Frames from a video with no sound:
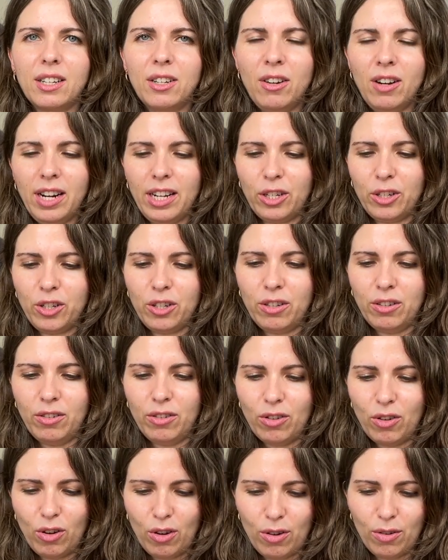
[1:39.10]

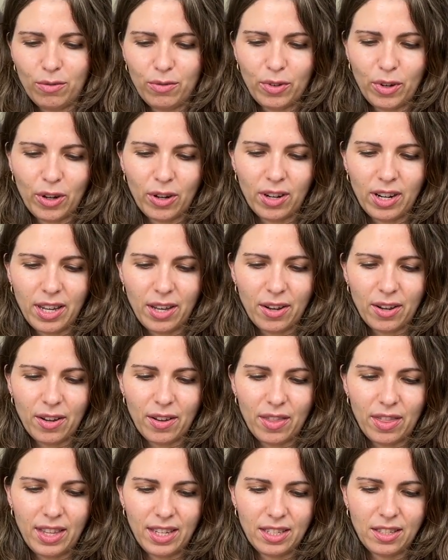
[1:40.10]
collection of
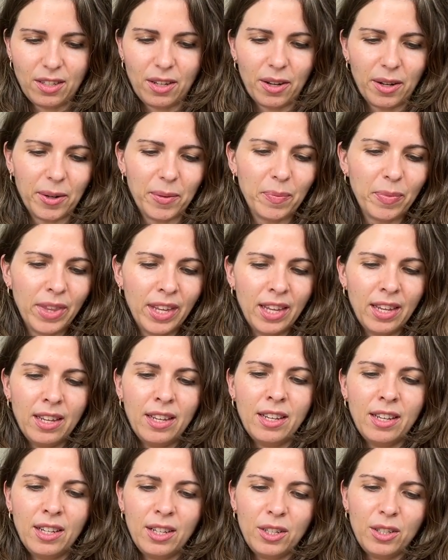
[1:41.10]
earlier this year.
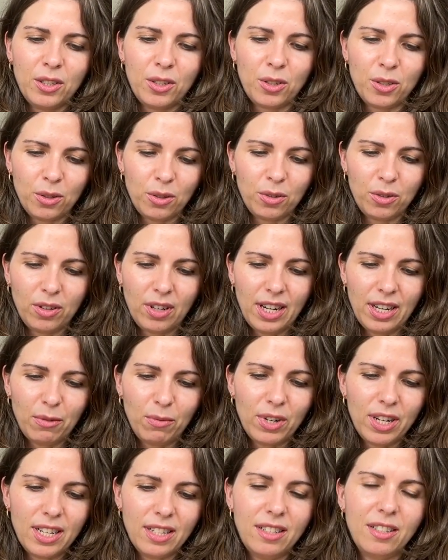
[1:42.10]
So
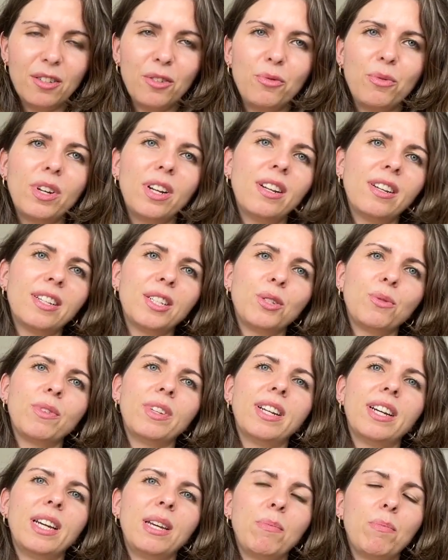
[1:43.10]
what I didn't realize when
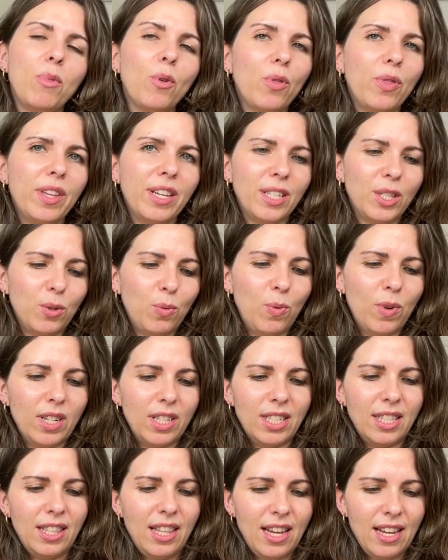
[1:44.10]
I bought this
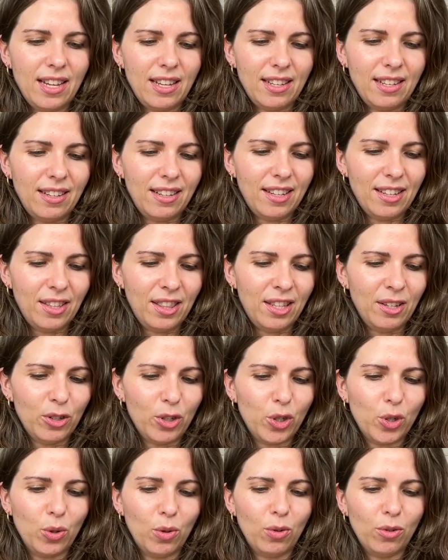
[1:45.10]
was that the
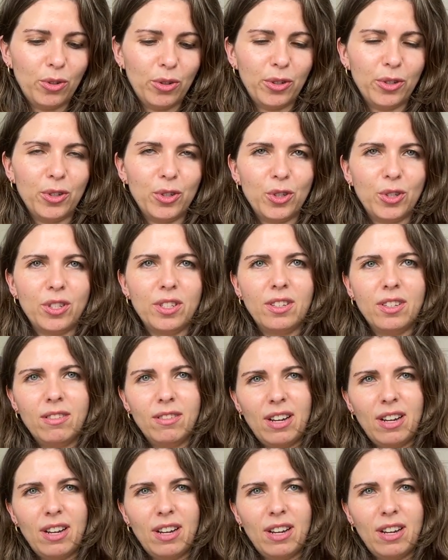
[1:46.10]
shoulders,